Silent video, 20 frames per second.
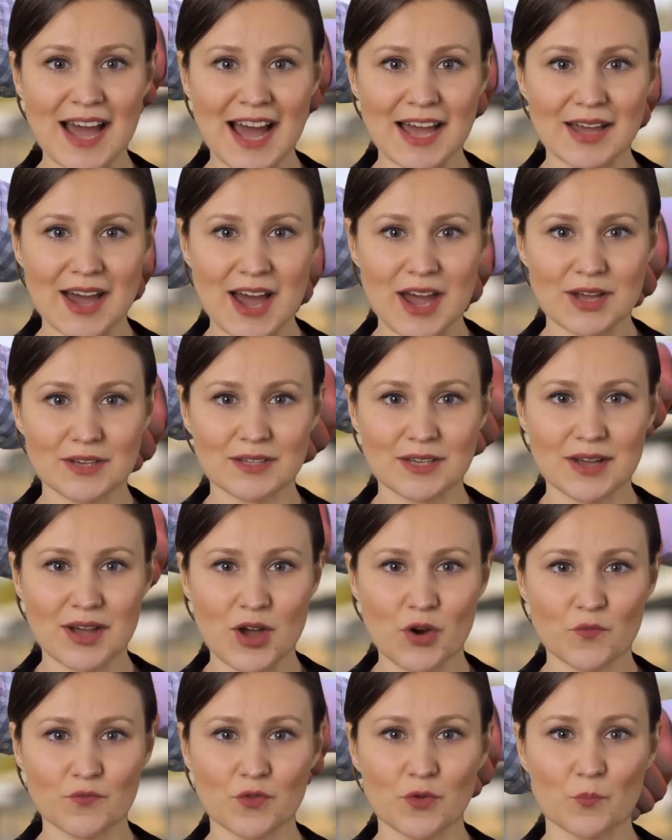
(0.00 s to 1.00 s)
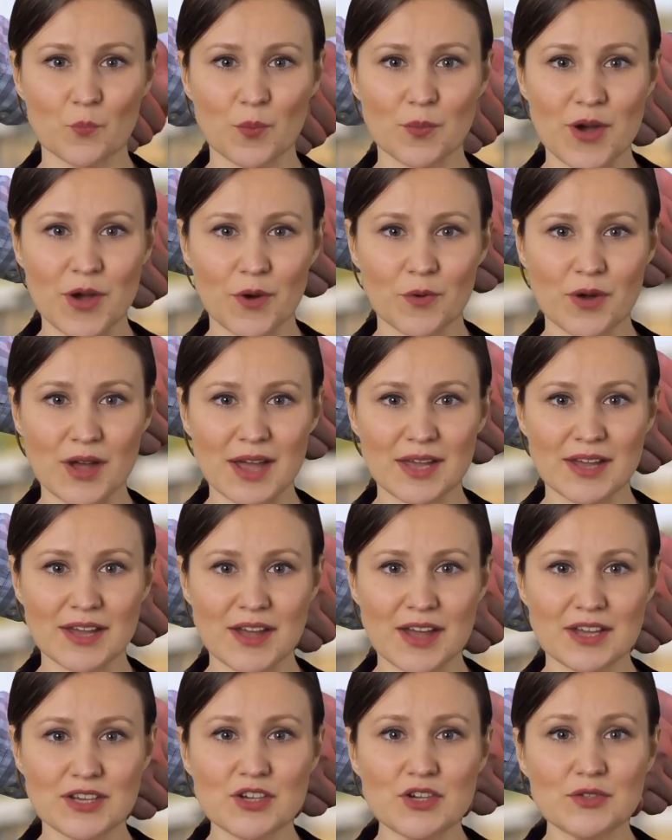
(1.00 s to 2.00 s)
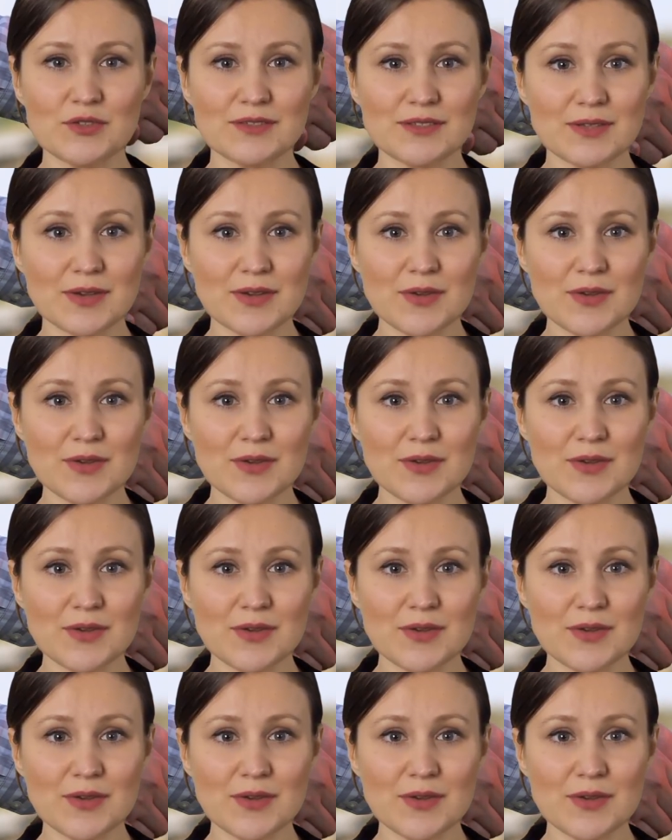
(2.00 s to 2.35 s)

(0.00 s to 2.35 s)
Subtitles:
and handed over without any issues